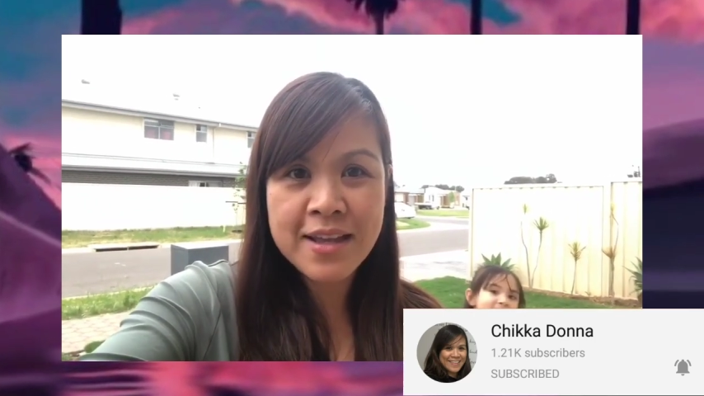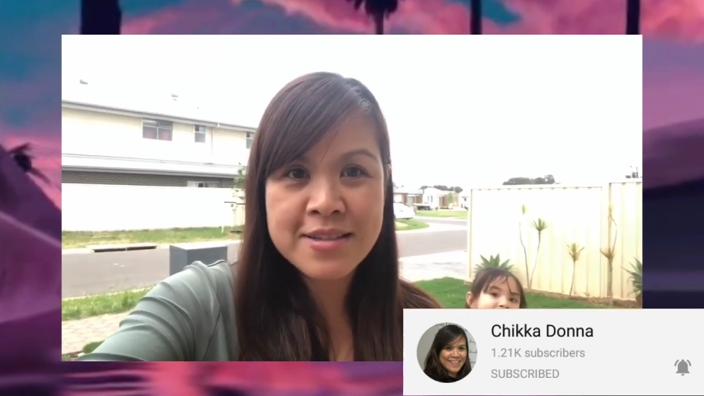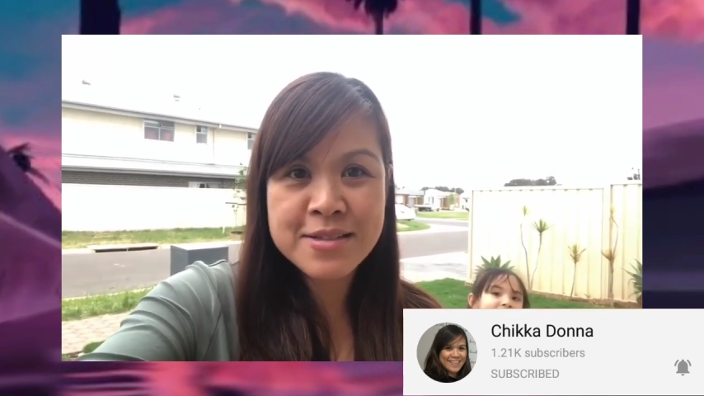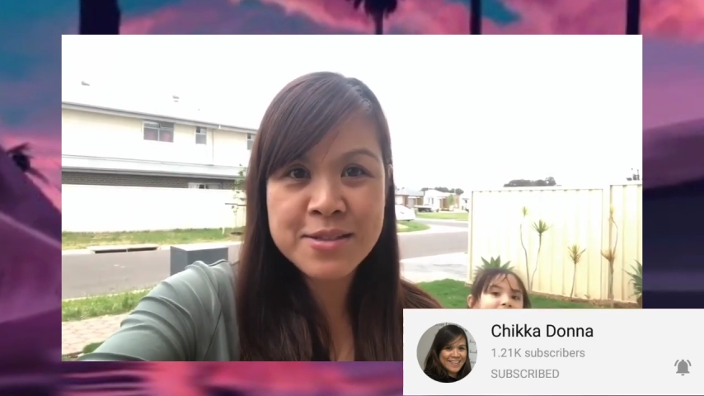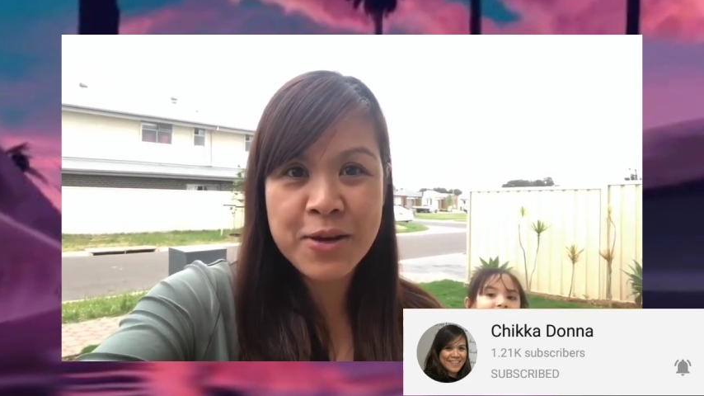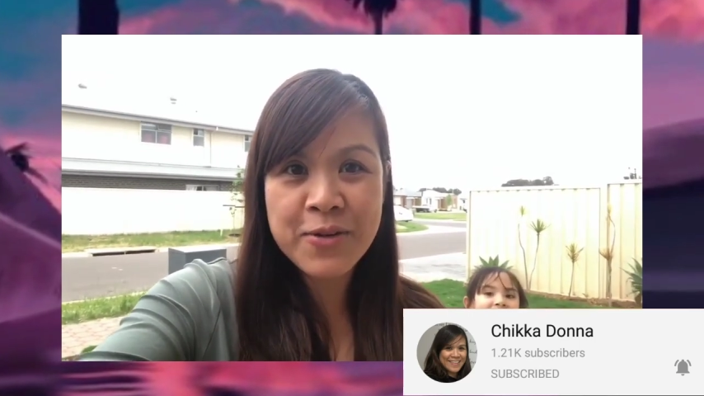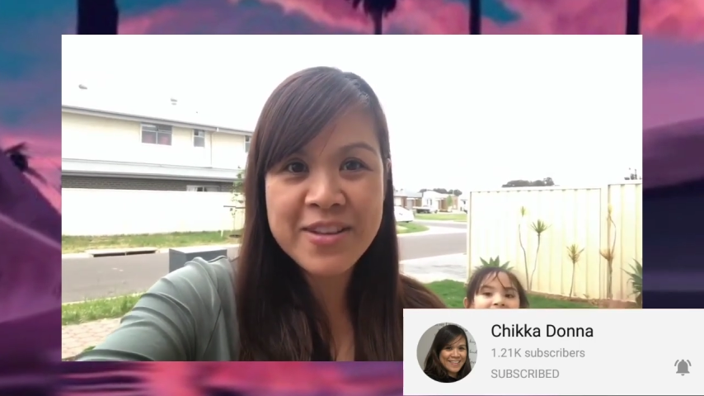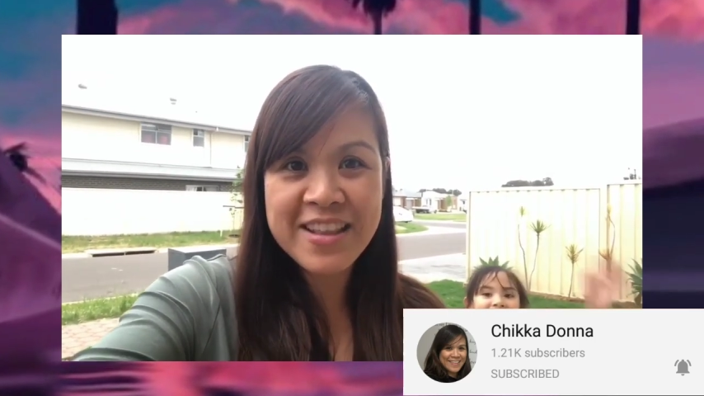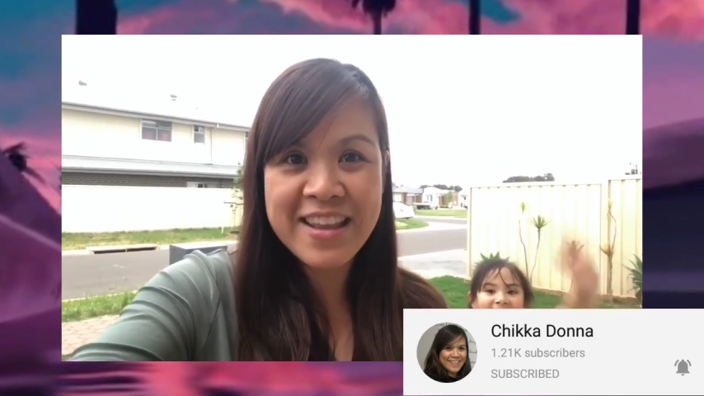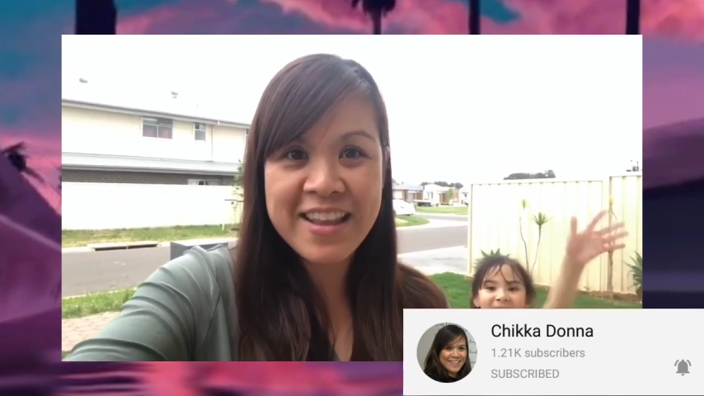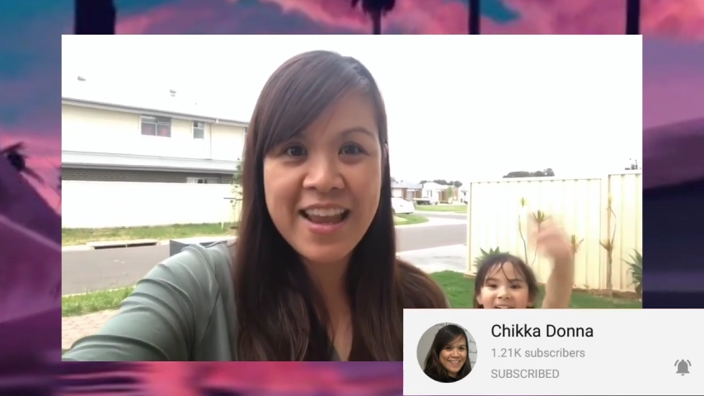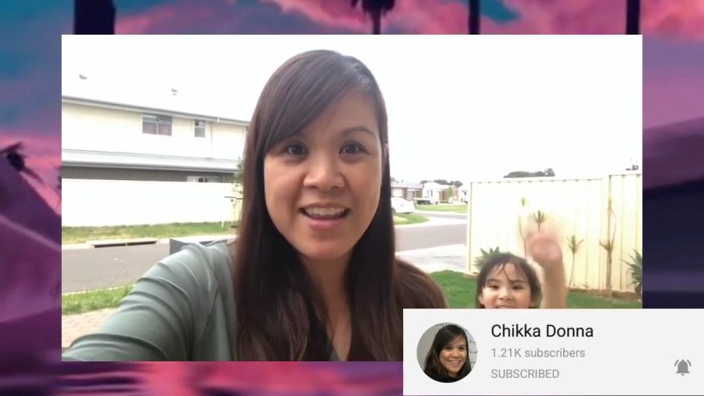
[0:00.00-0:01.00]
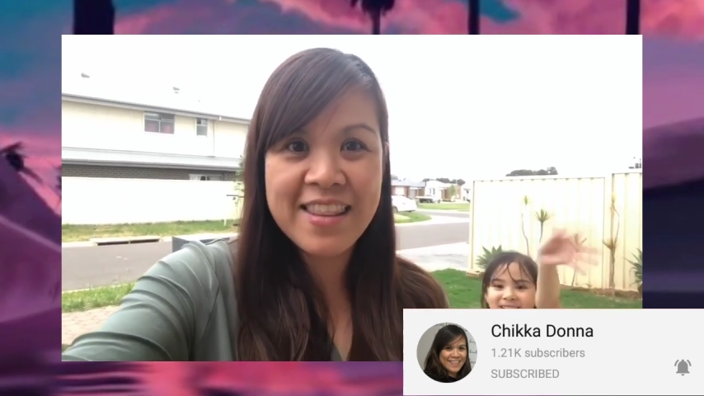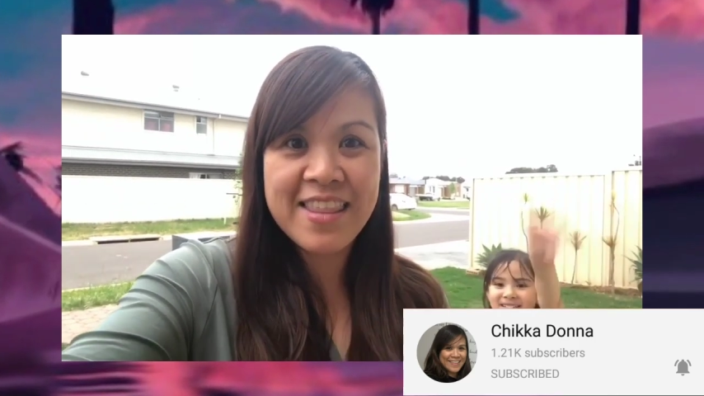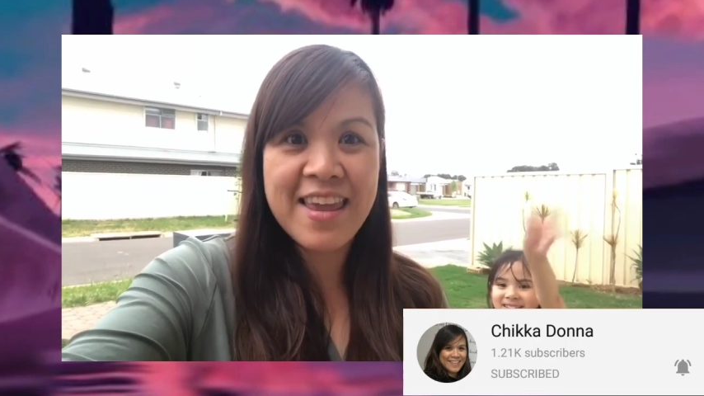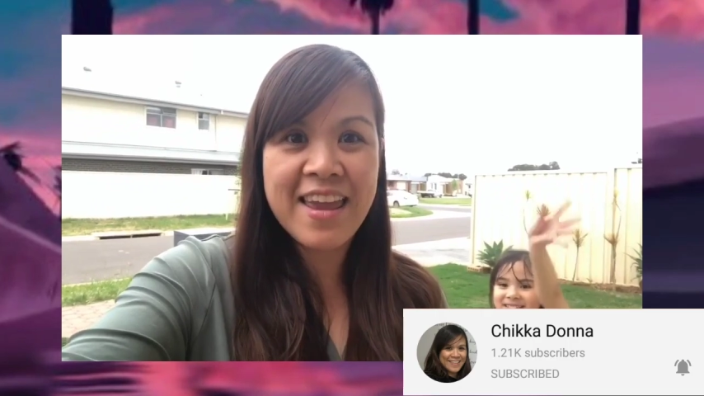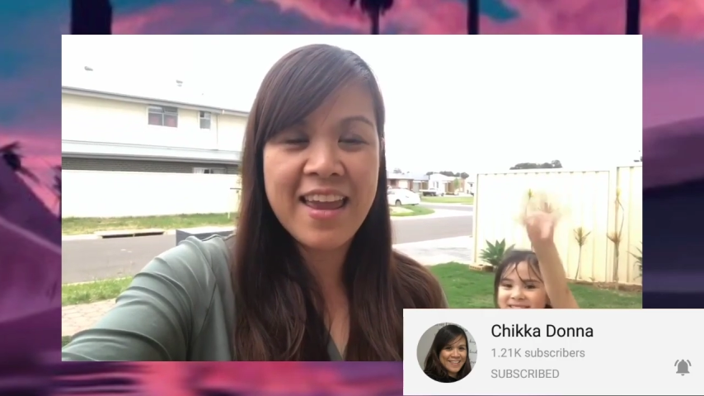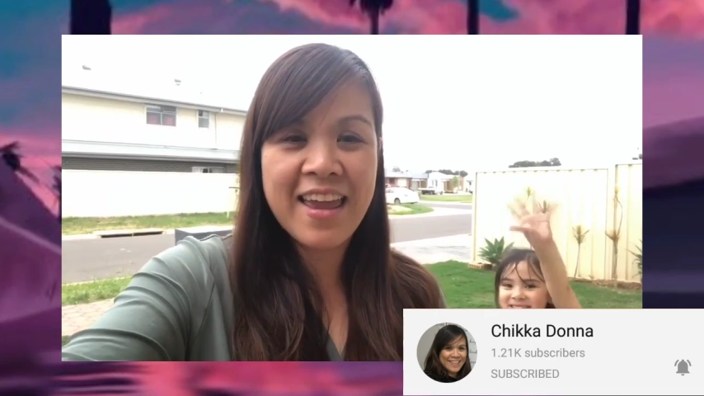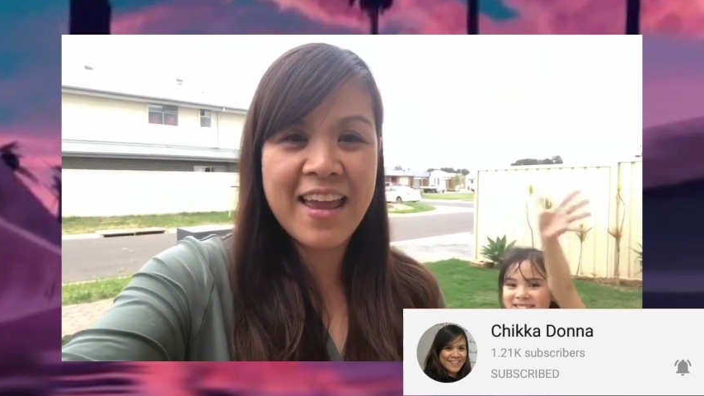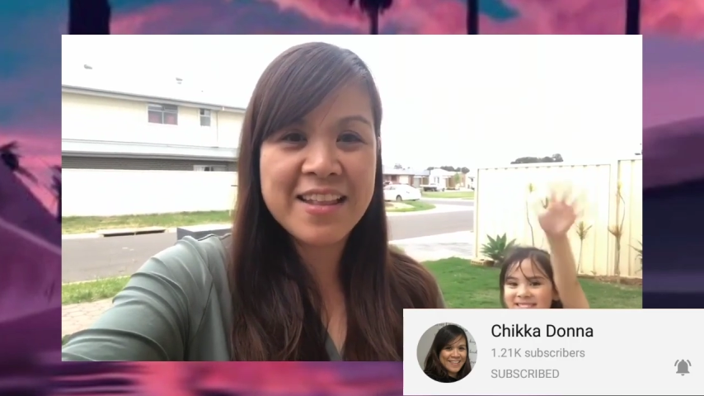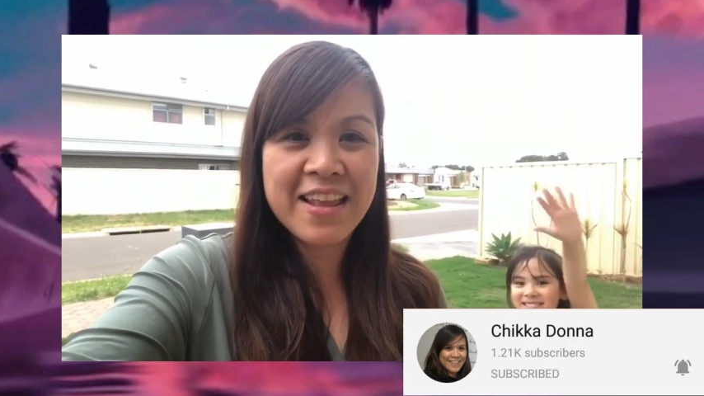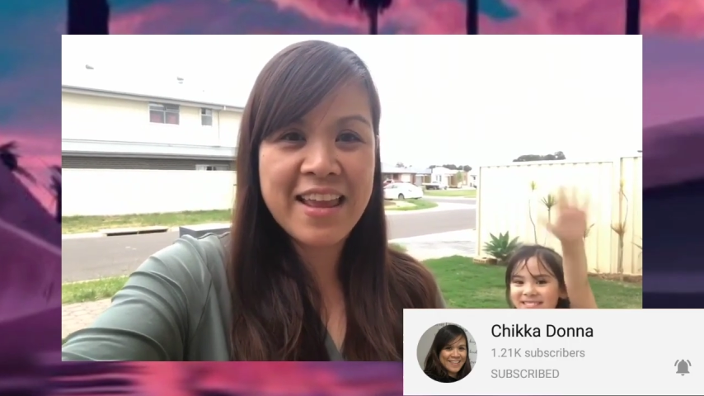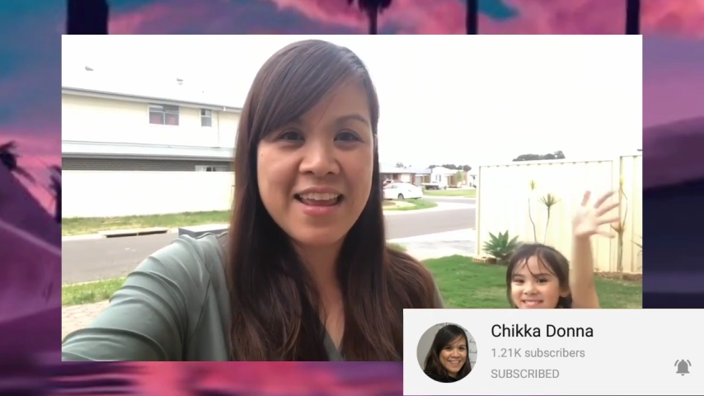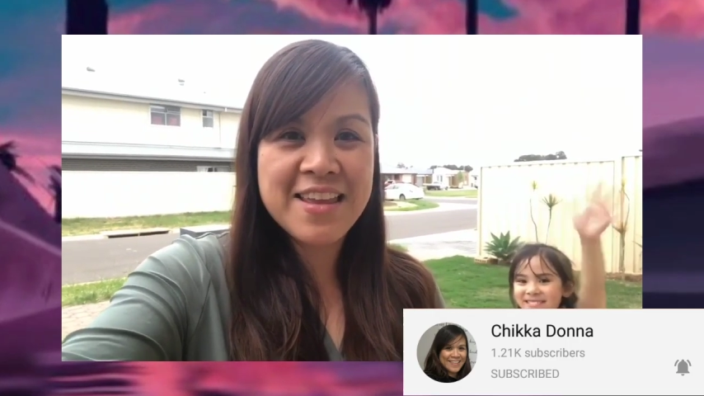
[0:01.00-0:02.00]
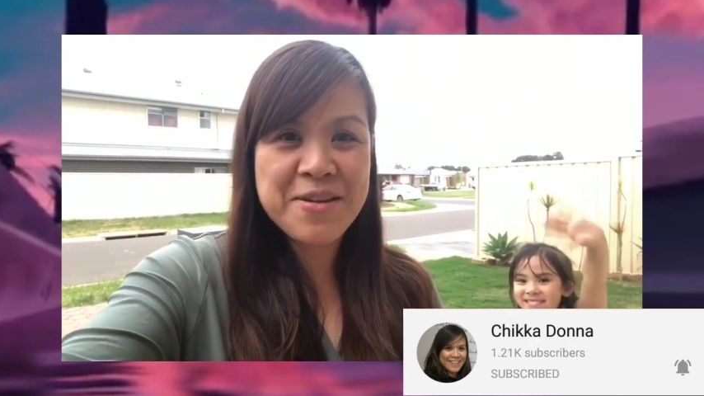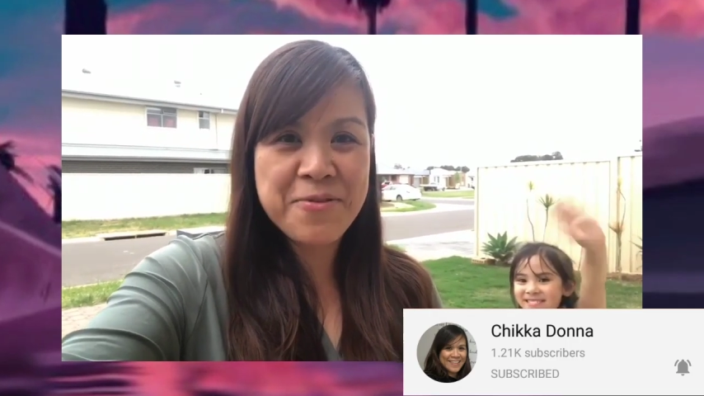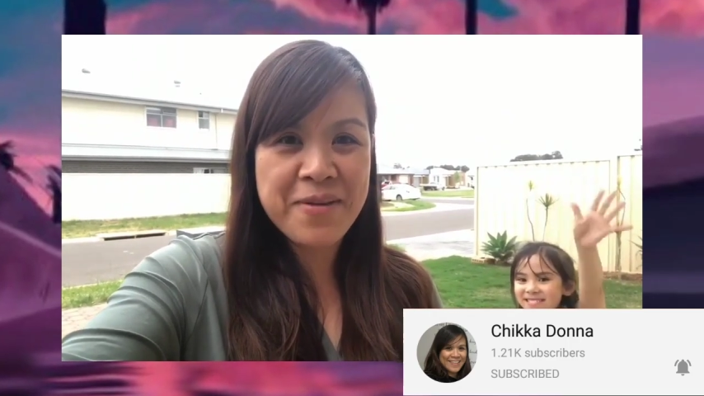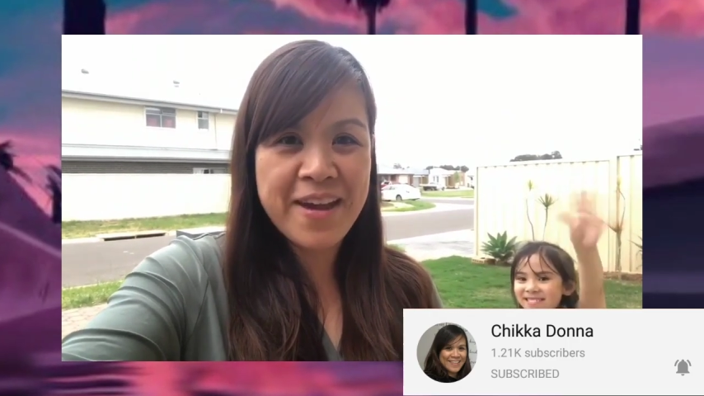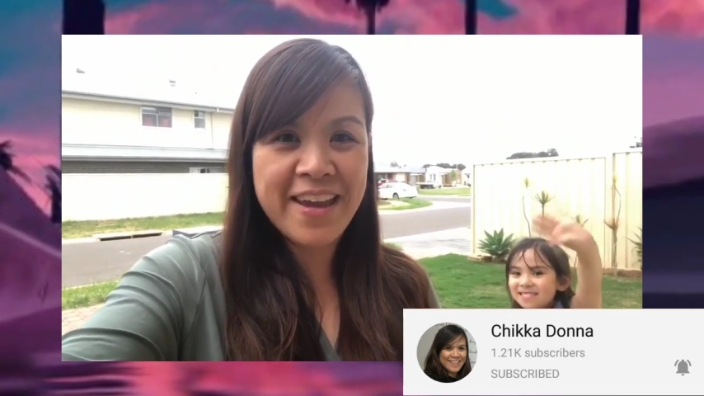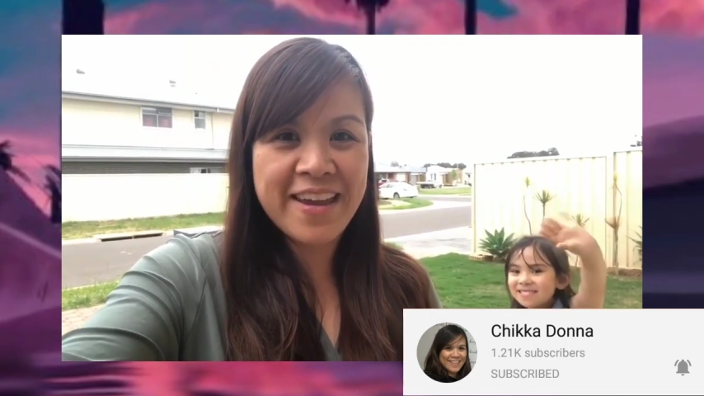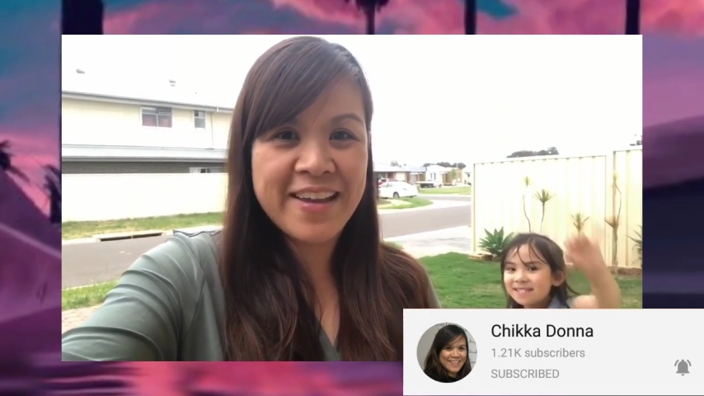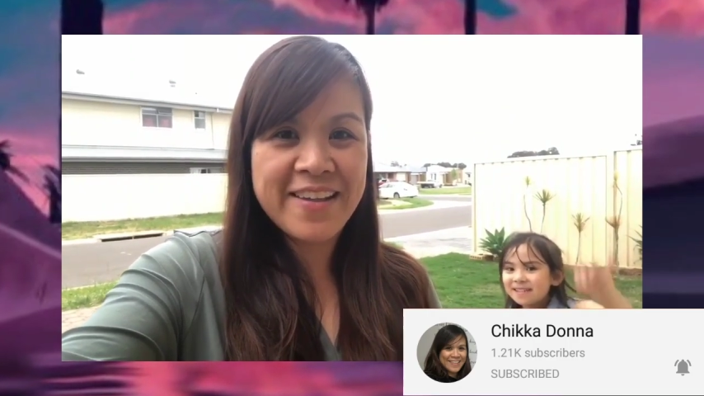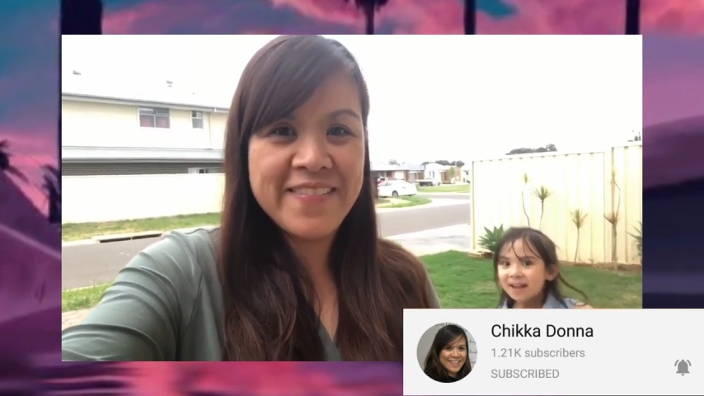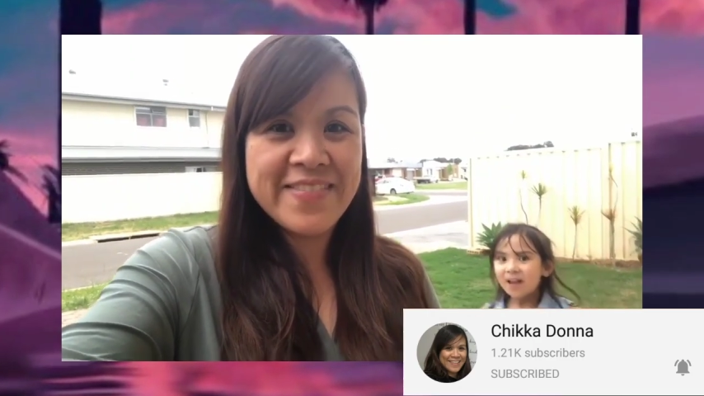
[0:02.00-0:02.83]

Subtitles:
and don't let anything get in your way.